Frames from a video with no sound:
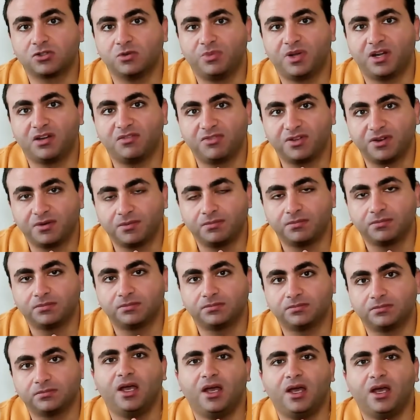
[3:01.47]
benefit.
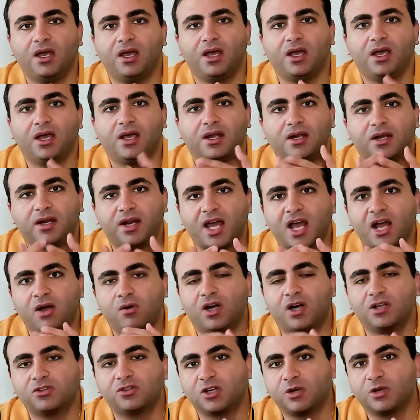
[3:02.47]
Now
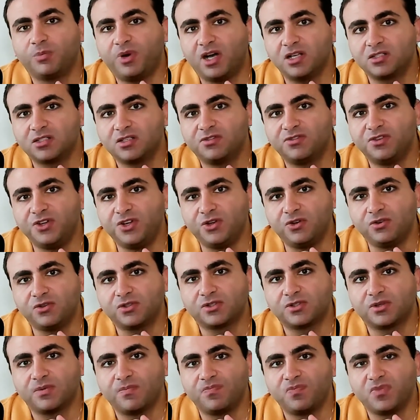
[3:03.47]
onto the positive
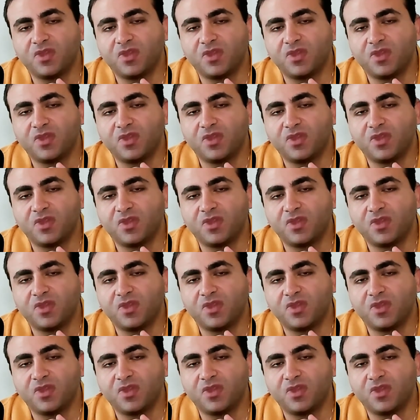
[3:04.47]
news.